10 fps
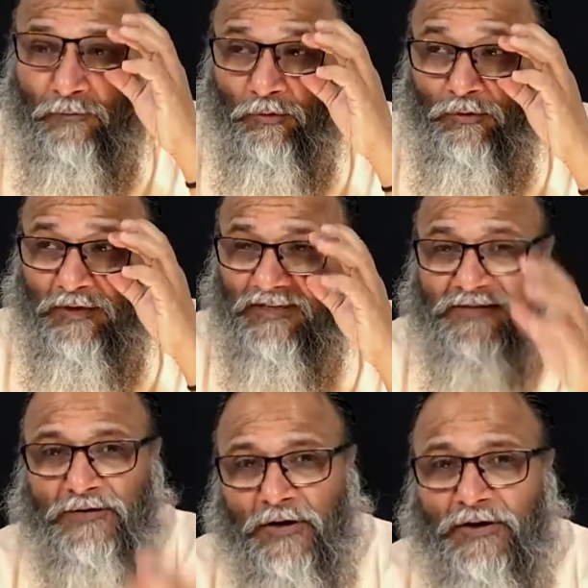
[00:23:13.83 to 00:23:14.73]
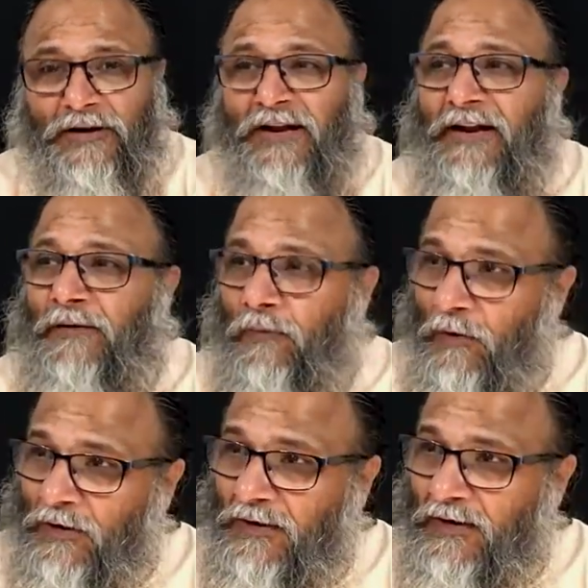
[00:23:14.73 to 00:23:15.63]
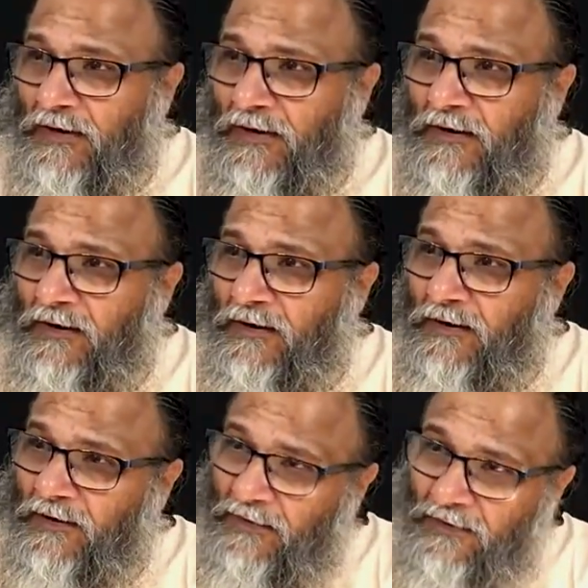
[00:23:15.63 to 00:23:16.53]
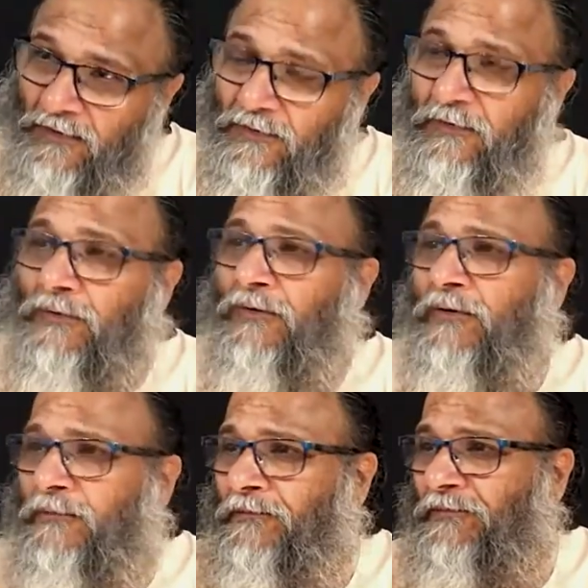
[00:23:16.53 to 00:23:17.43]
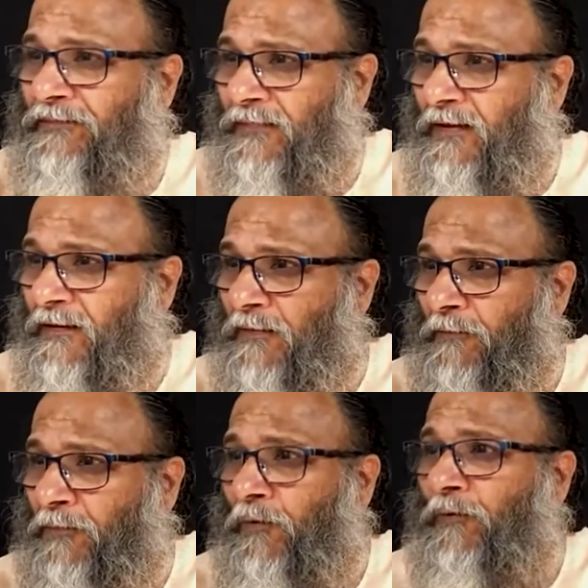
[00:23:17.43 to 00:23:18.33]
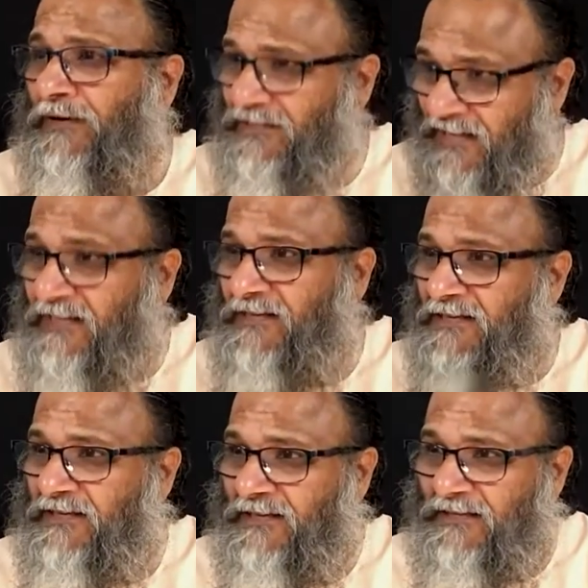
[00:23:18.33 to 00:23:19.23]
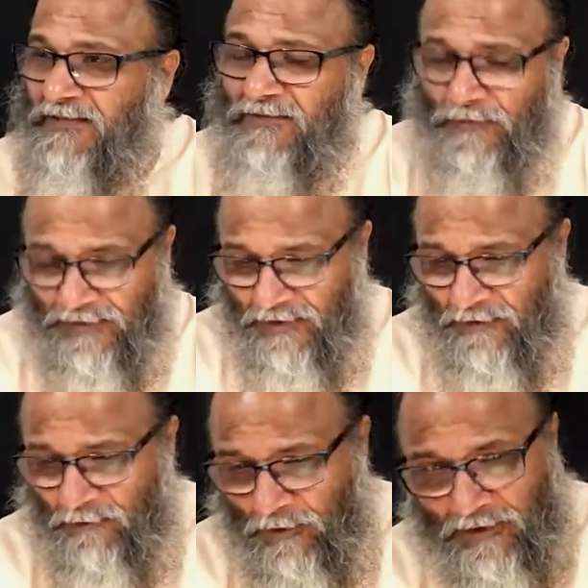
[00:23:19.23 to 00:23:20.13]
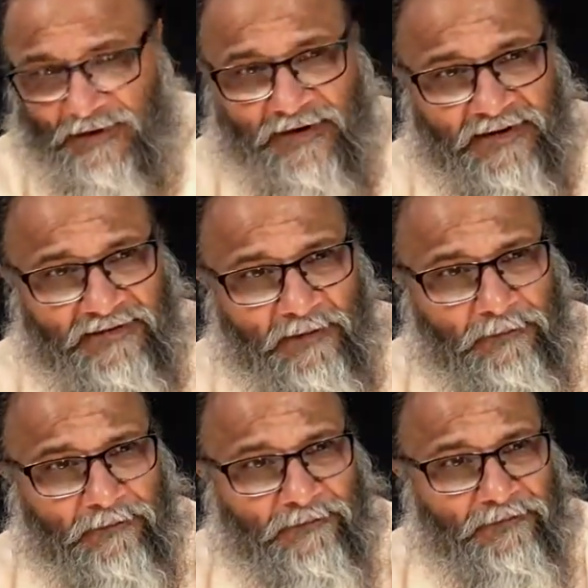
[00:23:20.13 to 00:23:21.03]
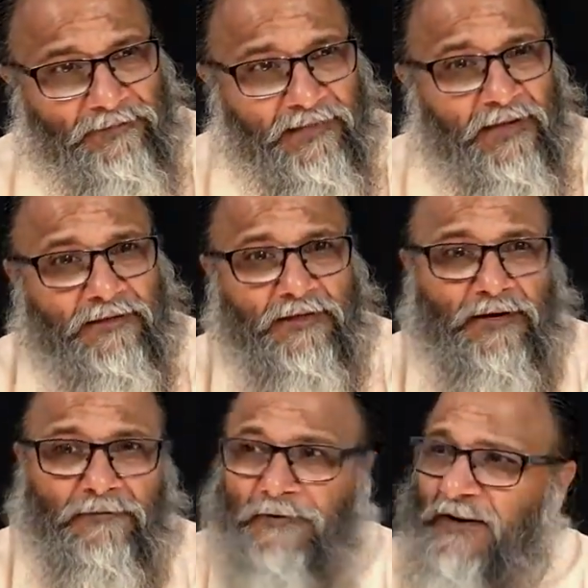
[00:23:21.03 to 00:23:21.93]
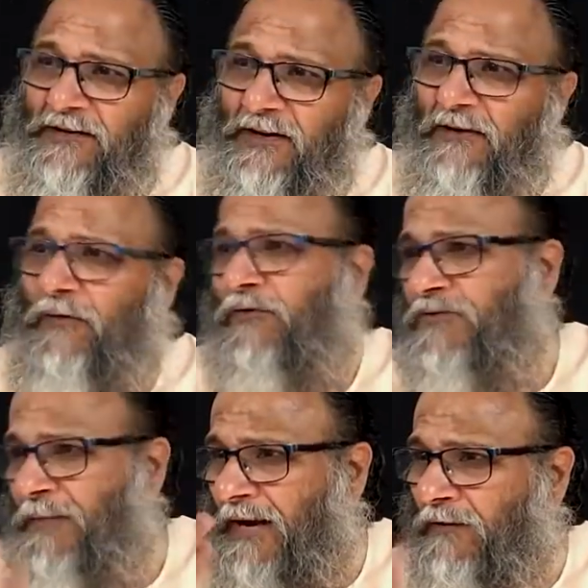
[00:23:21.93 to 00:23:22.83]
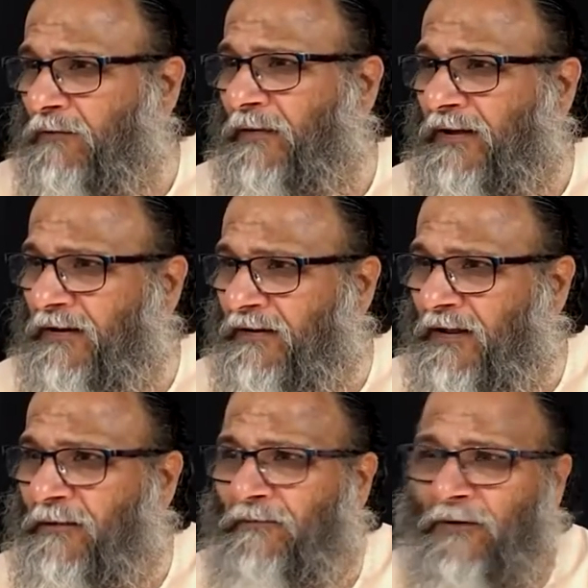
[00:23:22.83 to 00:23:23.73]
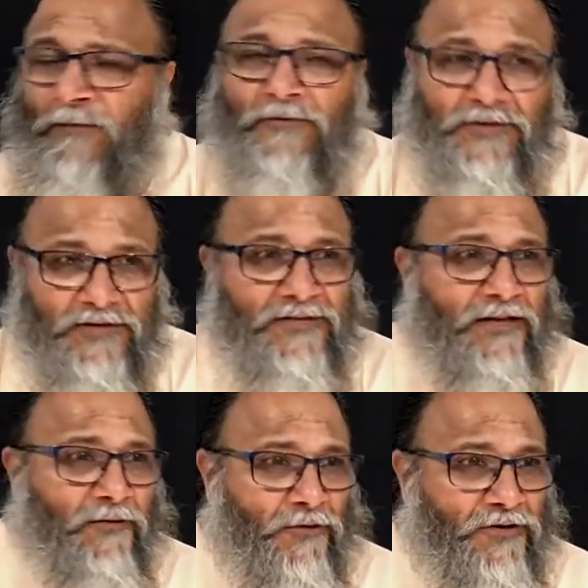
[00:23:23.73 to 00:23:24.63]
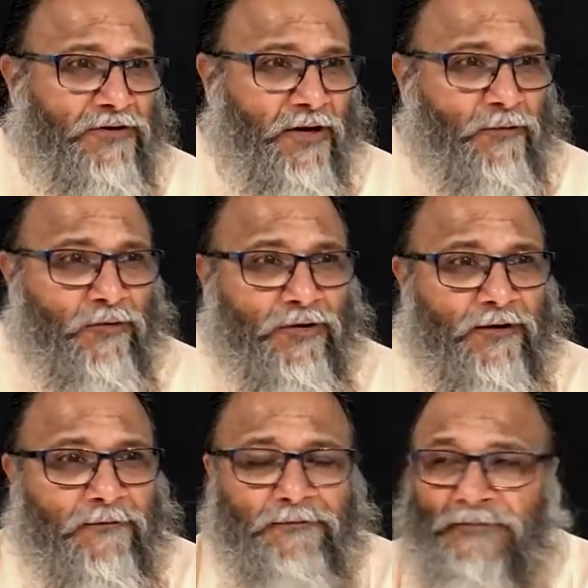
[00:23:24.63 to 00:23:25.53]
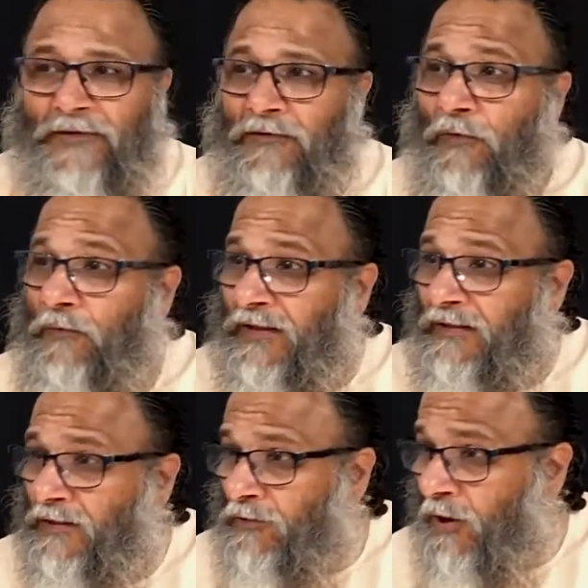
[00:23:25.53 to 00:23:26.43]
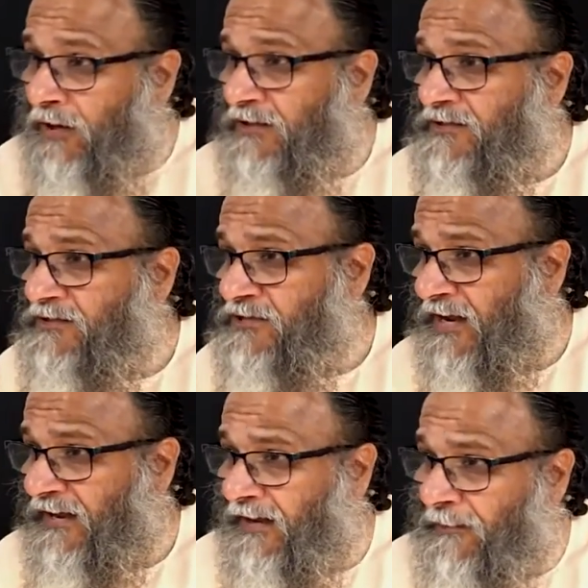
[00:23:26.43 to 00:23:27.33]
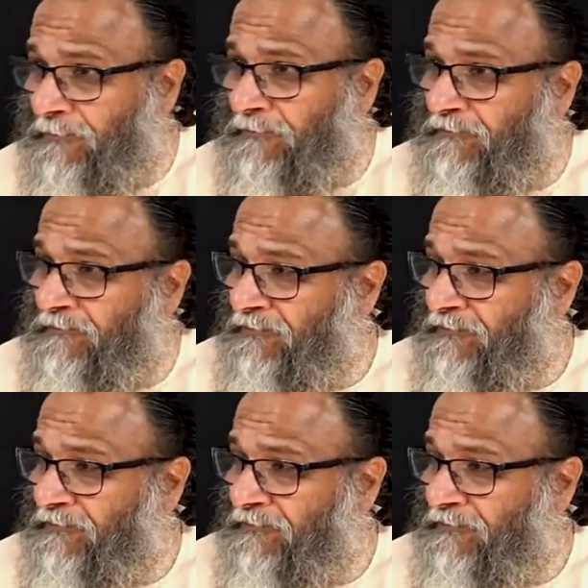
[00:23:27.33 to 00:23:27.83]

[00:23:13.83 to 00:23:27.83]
Moon does not need water to prove its existence. So when the water dries up, the reflection goes back to where it came from, which is the original moon. So when the thoughts dry up,